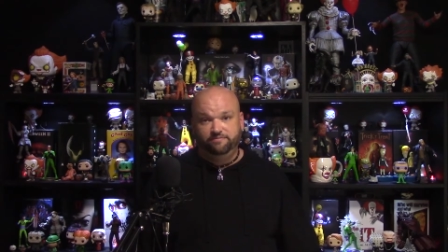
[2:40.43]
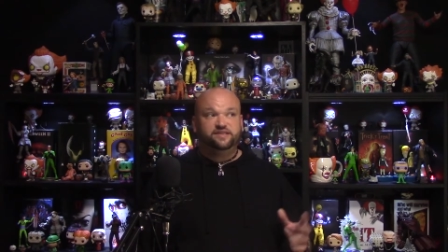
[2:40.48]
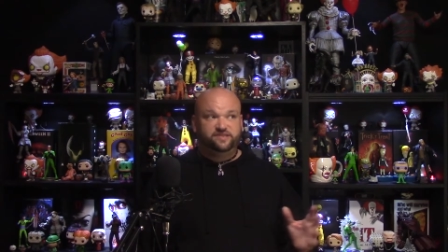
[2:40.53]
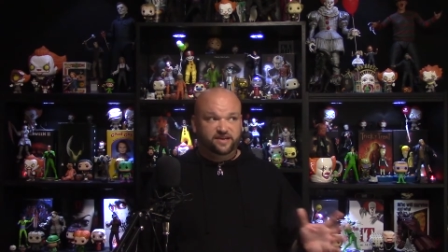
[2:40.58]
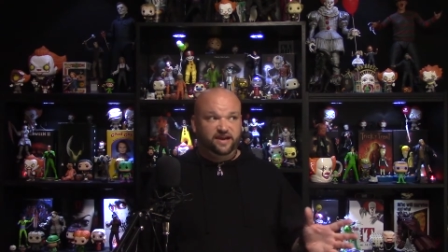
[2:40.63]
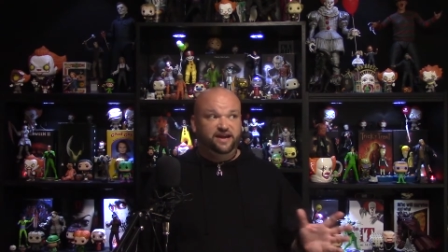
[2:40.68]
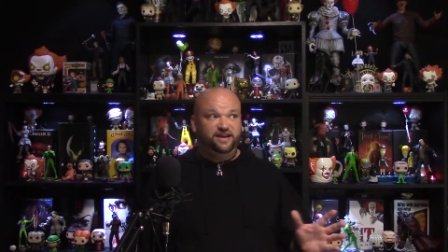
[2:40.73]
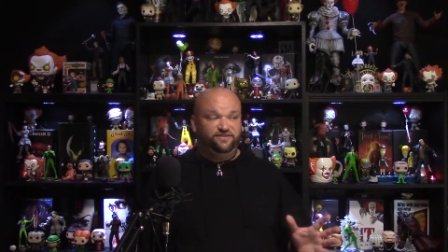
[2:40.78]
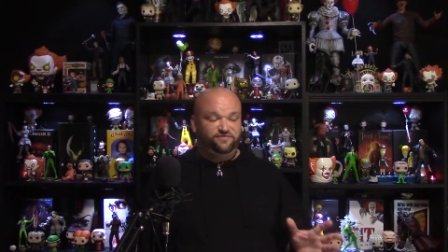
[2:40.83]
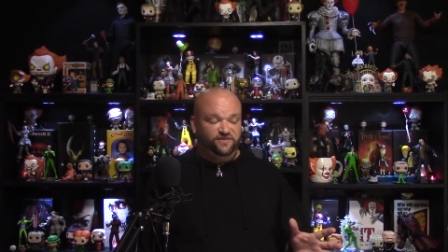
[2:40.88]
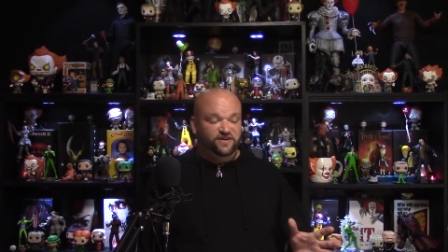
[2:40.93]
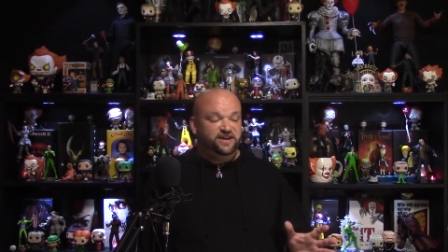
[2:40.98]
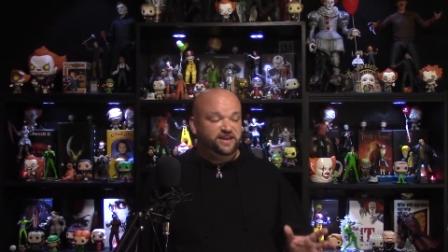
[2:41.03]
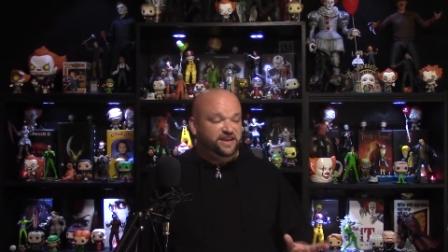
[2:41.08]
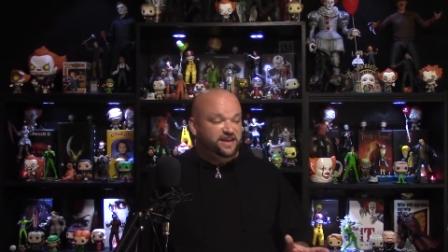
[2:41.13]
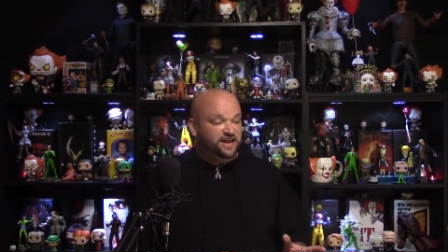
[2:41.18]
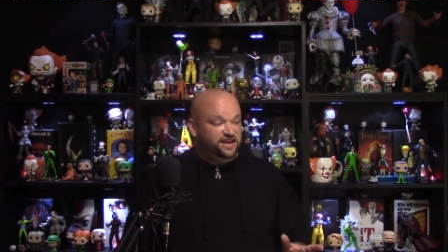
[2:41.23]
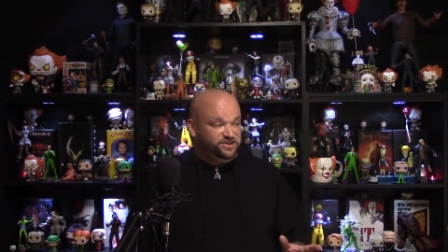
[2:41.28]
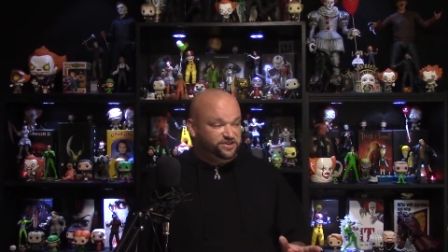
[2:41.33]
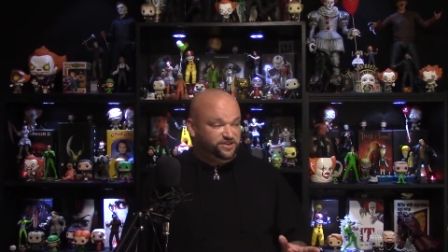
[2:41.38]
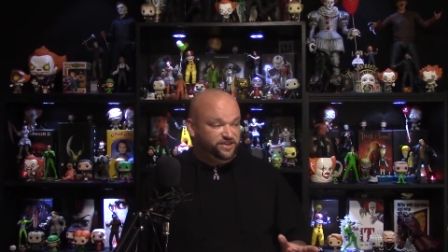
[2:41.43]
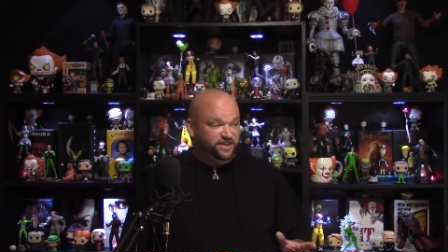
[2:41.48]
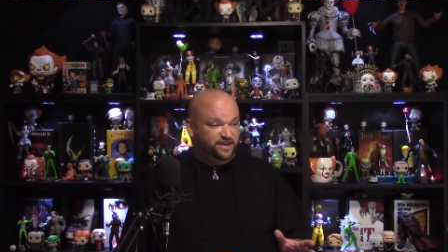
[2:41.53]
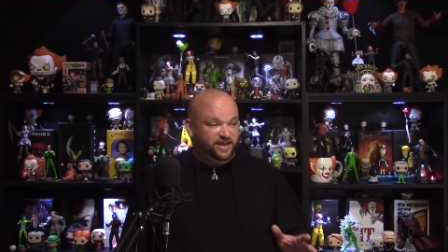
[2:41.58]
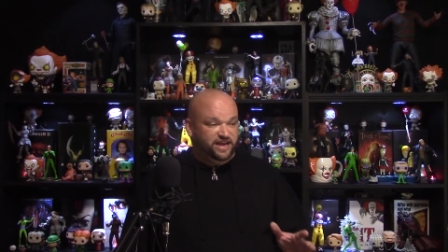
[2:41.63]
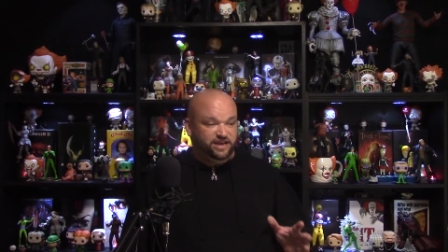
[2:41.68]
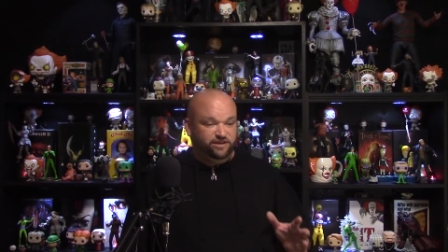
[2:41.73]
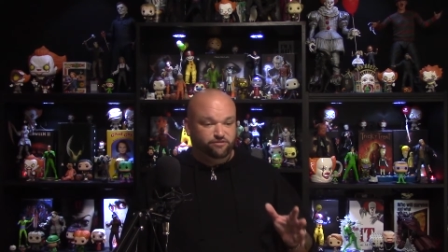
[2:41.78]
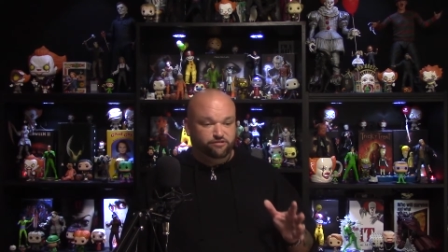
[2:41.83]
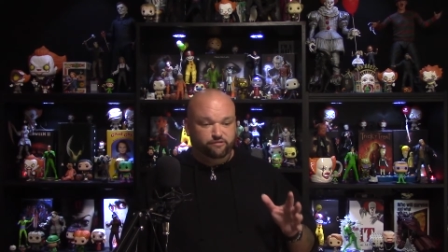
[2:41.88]
It's kind of funny actually.
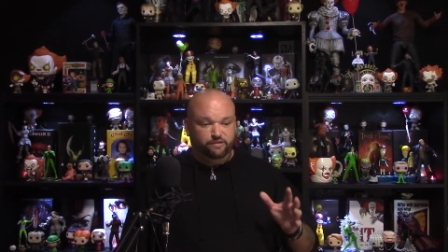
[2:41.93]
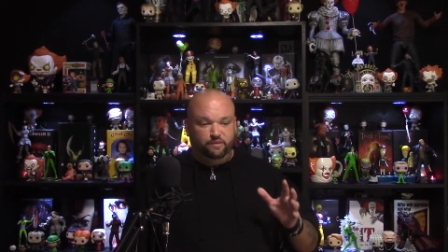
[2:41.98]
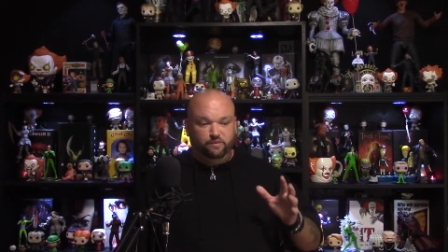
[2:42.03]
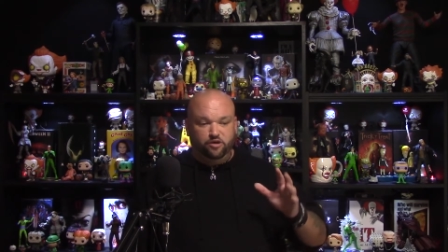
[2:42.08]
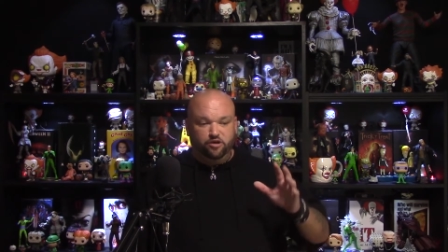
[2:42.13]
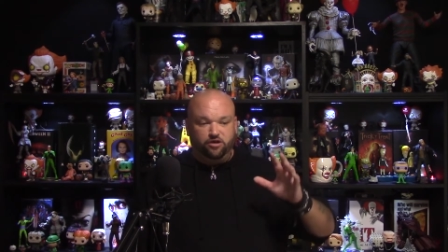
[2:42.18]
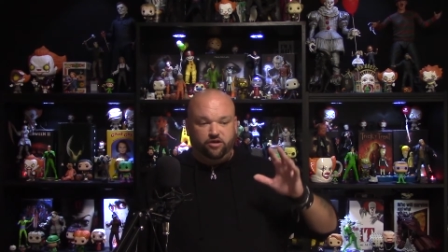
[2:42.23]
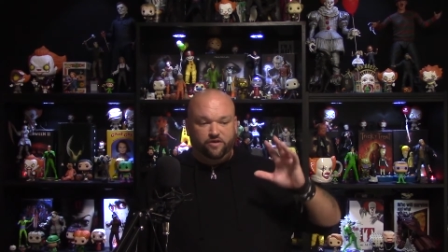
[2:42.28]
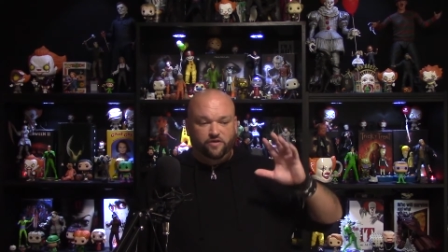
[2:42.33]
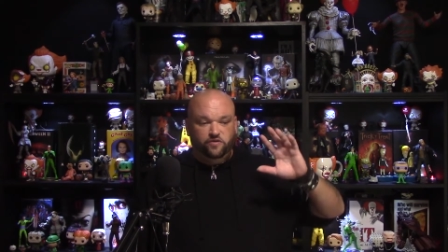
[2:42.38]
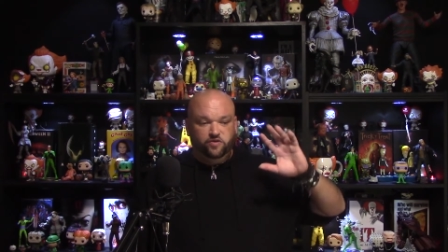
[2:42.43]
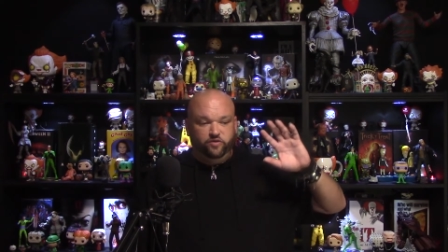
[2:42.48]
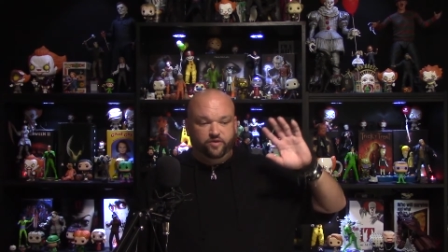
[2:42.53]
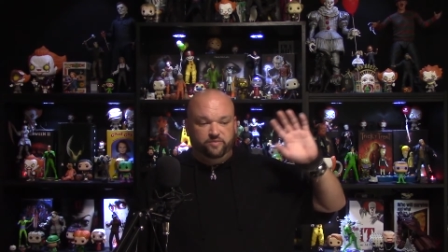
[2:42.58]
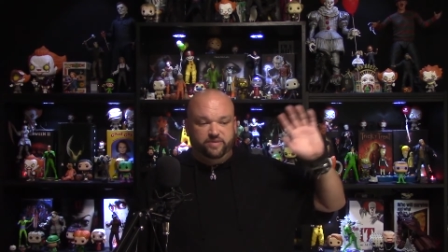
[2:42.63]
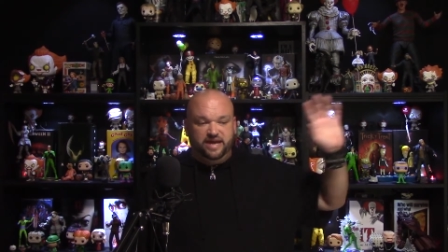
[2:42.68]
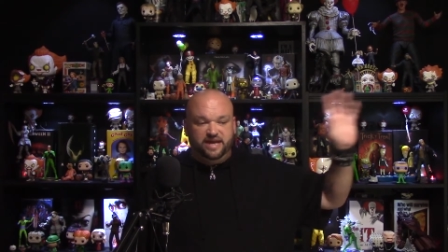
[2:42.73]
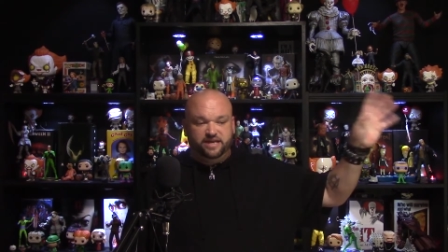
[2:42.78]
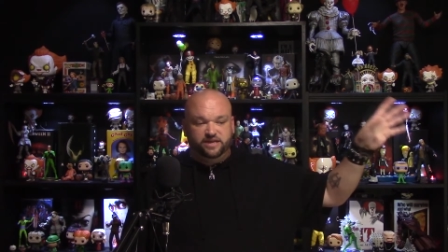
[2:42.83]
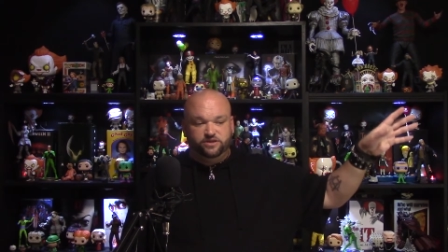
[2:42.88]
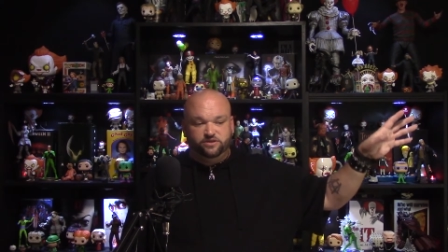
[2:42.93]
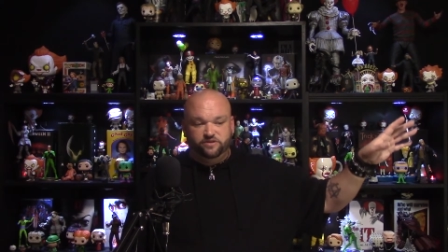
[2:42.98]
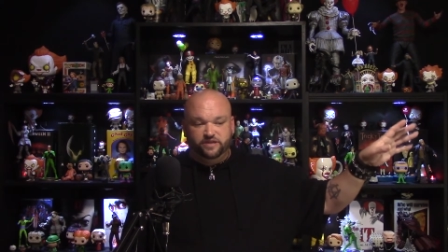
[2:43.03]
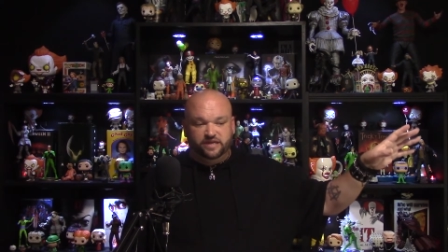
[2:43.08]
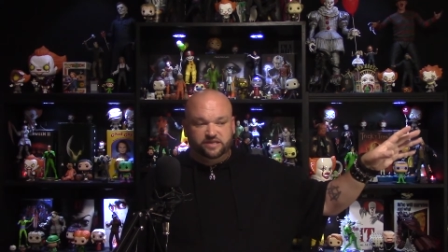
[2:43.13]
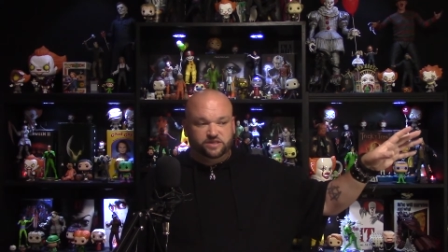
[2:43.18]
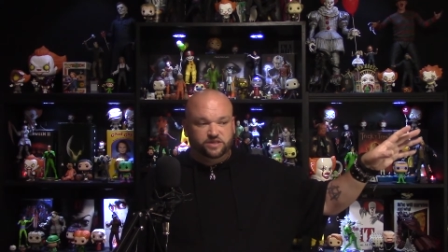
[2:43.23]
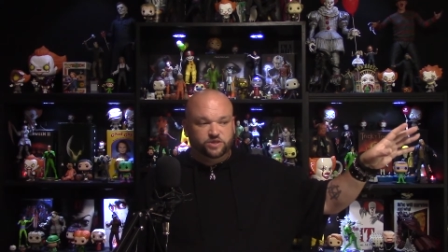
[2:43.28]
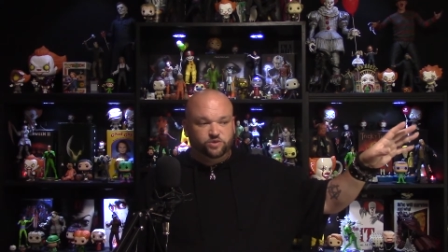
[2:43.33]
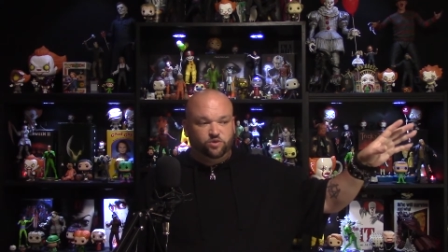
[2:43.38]
I can remember all the way back in two
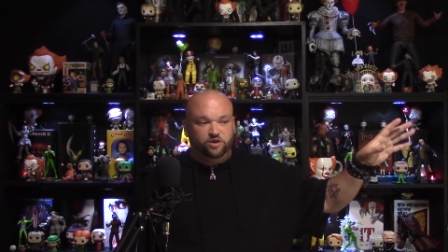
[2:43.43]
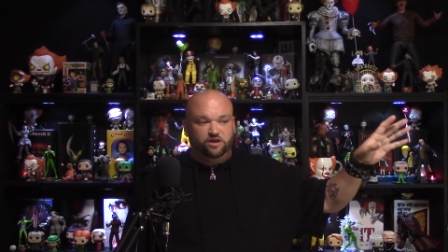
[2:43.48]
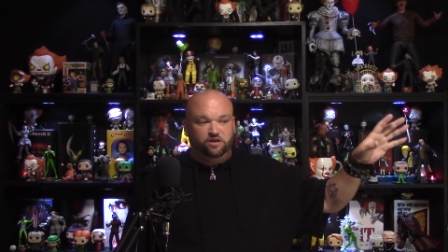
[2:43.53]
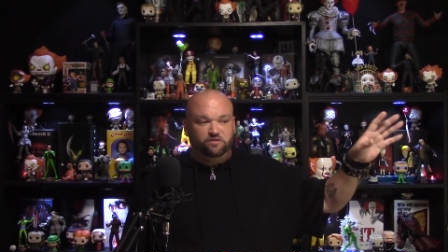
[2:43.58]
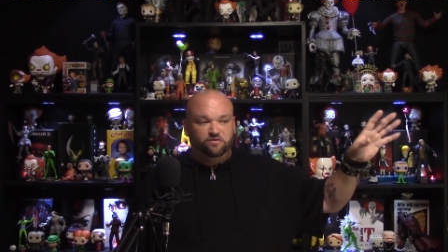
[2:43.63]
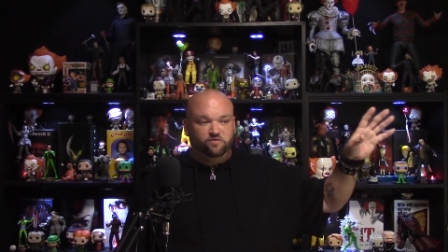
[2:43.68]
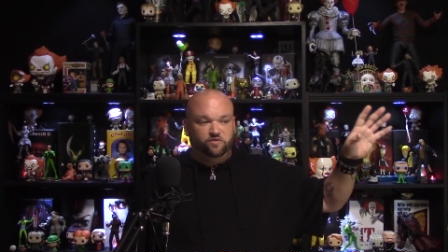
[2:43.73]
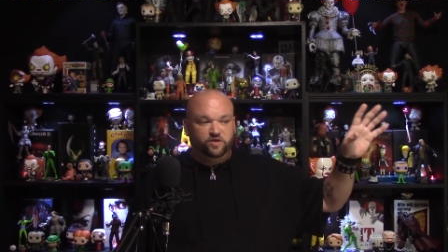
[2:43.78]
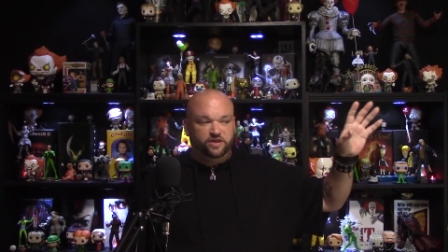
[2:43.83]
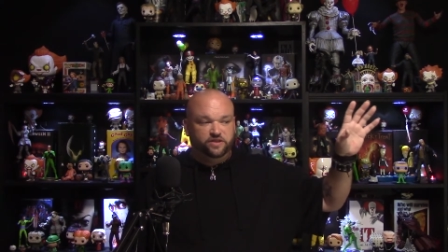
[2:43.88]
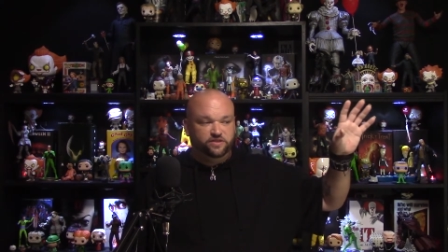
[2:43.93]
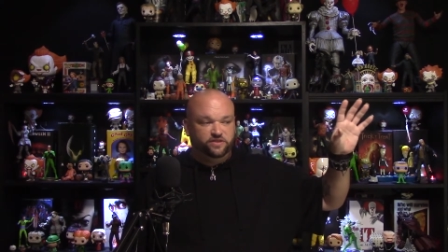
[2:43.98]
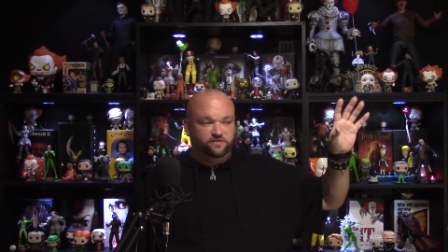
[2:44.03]
thousand twelve when